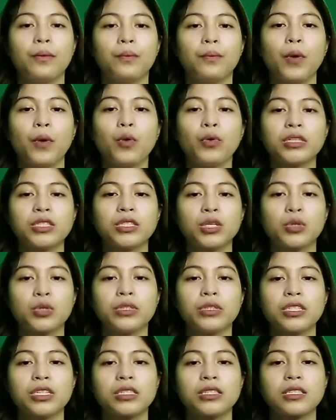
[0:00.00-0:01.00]
poetry
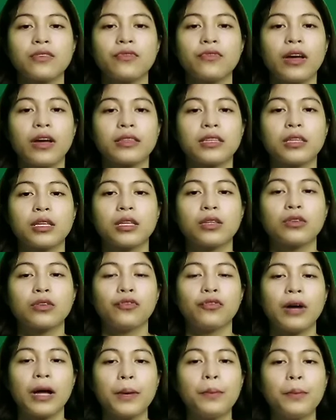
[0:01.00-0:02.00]
which is divided into
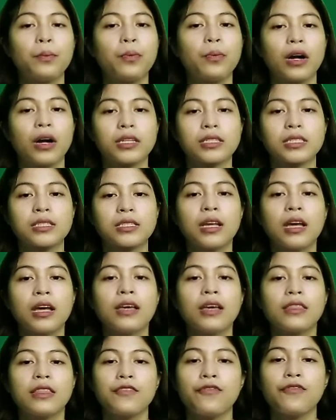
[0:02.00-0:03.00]
5 parts.
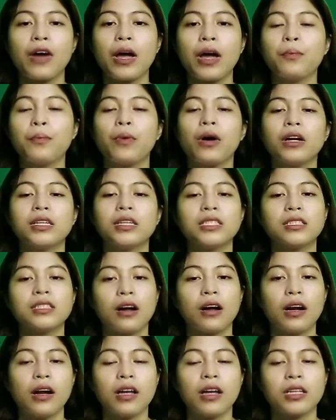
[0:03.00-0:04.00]
The 5 parts
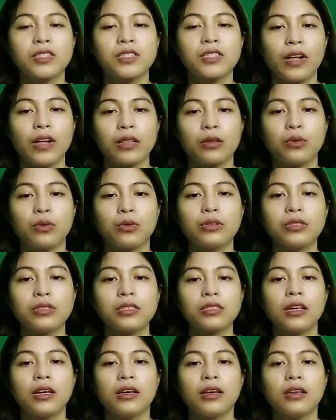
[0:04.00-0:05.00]
are as
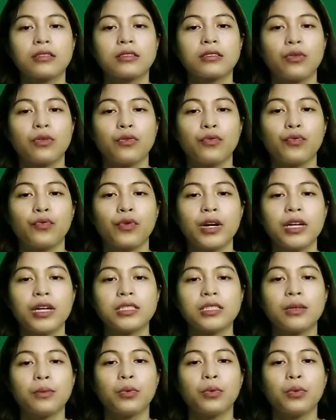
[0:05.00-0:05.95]
follows. So, first, the